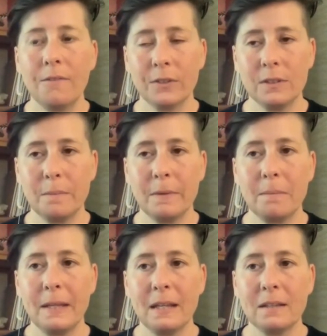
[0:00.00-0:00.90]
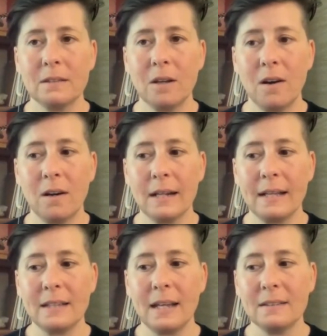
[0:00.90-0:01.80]
for somebody, because the heart
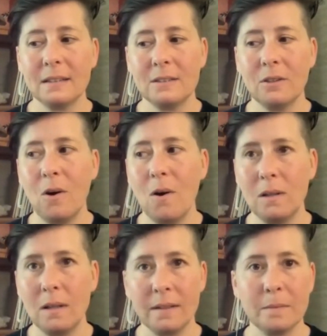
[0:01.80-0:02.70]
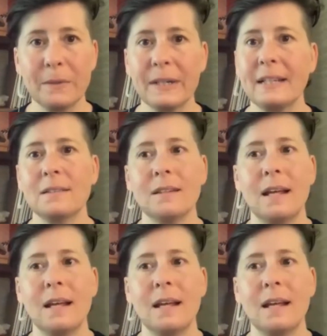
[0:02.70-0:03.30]
has access to all other meridians.